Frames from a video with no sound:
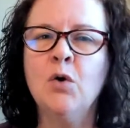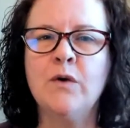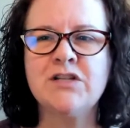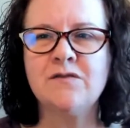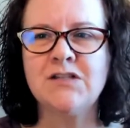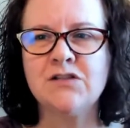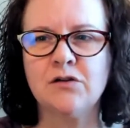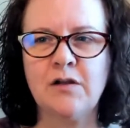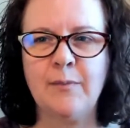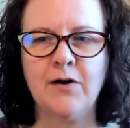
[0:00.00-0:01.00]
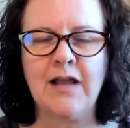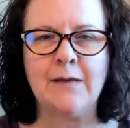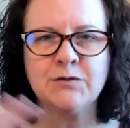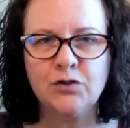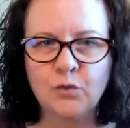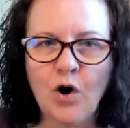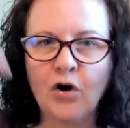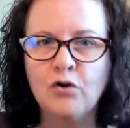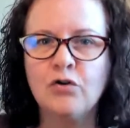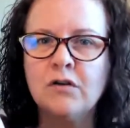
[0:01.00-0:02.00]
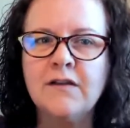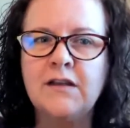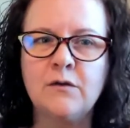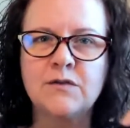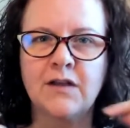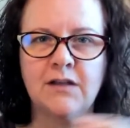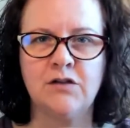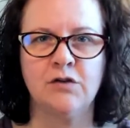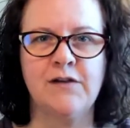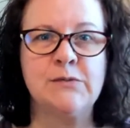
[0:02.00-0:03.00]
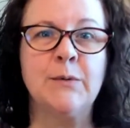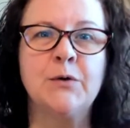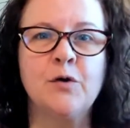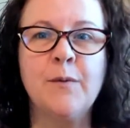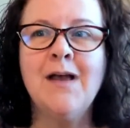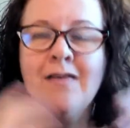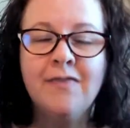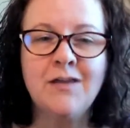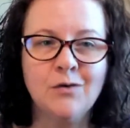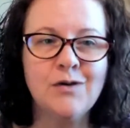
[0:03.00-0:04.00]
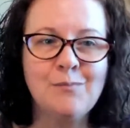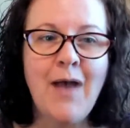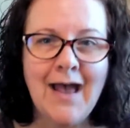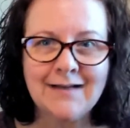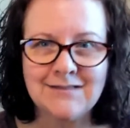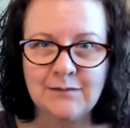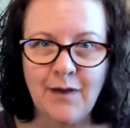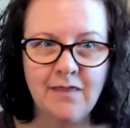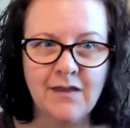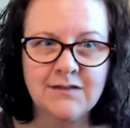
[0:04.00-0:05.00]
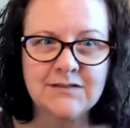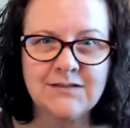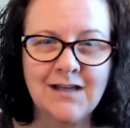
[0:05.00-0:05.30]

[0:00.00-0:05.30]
Which of these 30-party apps are you currently using into your Facebook group that you're impacted by this?